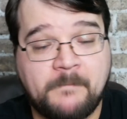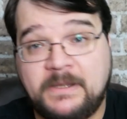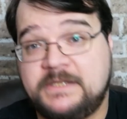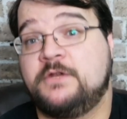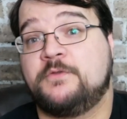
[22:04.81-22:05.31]

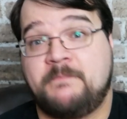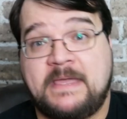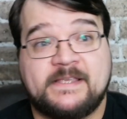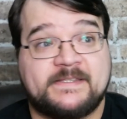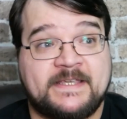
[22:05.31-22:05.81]
But you know, the
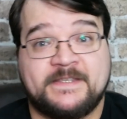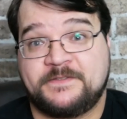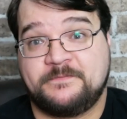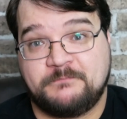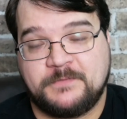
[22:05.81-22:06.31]
Magus
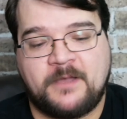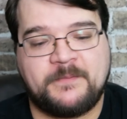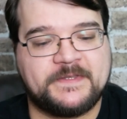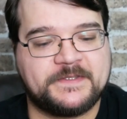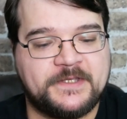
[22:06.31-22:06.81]
is
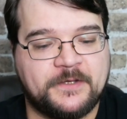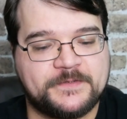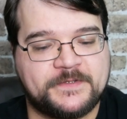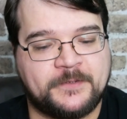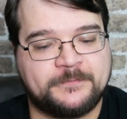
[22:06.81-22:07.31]
coming this year,
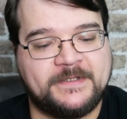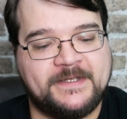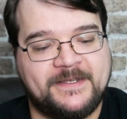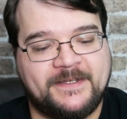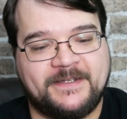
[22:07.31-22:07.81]
so
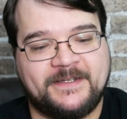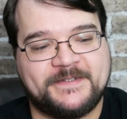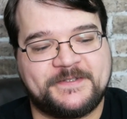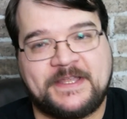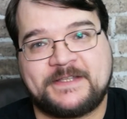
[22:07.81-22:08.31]

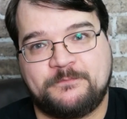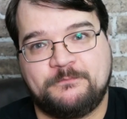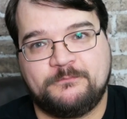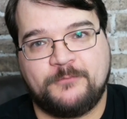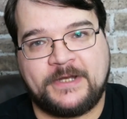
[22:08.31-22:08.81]
so that's
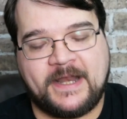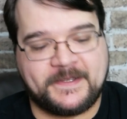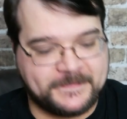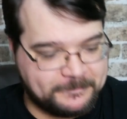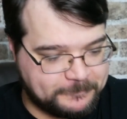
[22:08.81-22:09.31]
pretty nice.